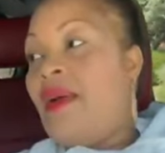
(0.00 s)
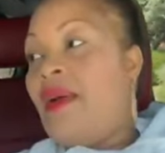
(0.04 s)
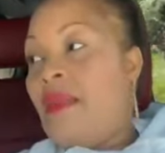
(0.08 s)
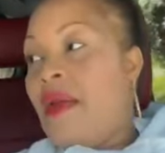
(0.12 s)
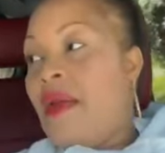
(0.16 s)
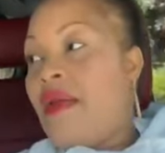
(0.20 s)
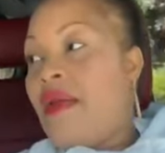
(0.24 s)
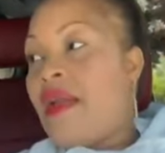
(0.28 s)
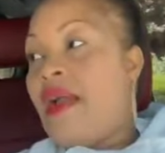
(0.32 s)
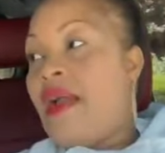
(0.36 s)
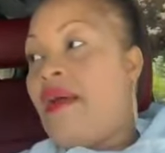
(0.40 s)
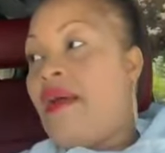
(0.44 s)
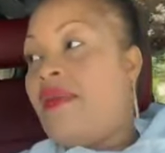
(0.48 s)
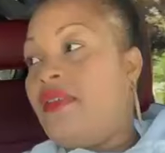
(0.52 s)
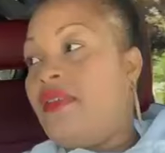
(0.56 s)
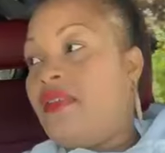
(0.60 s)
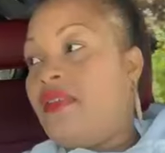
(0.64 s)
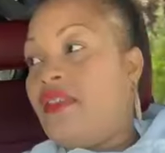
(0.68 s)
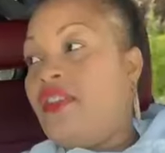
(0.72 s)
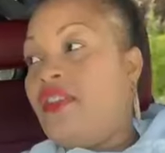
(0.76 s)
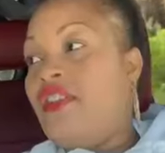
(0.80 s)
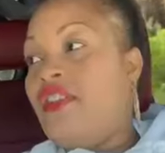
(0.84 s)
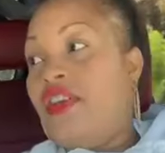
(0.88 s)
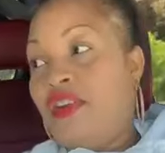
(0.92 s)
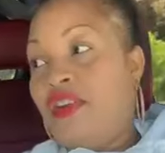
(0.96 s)
In America.
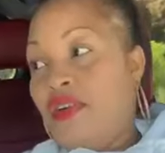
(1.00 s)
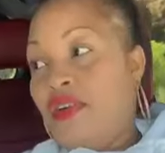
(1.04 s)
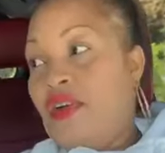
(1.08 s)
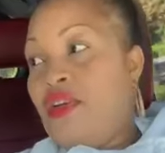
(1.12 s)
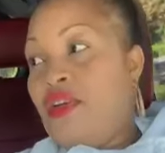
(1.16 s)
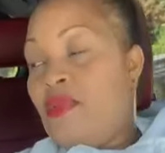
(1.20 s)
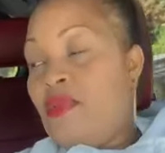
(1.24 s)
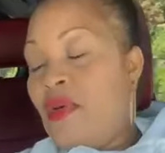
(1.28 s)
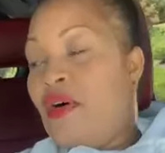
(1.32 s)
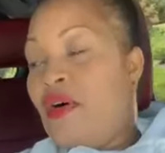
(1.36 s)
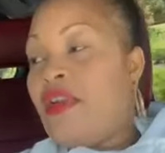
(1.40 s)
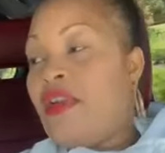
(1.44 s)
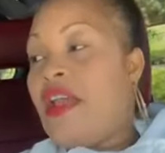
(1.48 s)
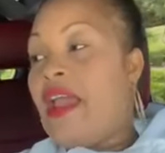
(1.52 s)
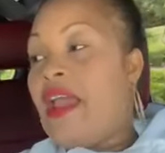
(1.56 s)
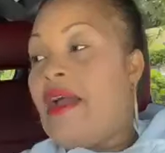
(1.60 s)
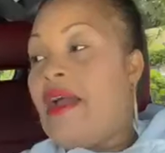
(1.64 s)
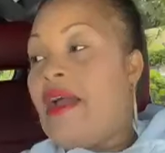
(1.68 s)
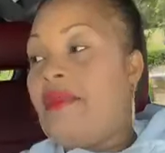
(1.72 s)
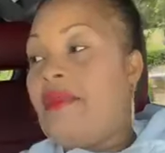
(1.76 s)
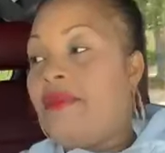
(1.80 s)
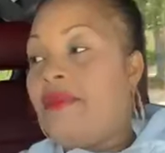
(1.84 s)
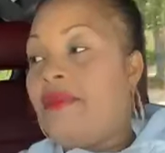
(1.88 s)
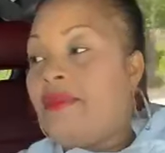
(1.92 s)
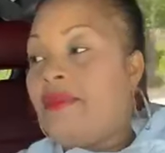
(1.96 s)
You don't know, you're born here?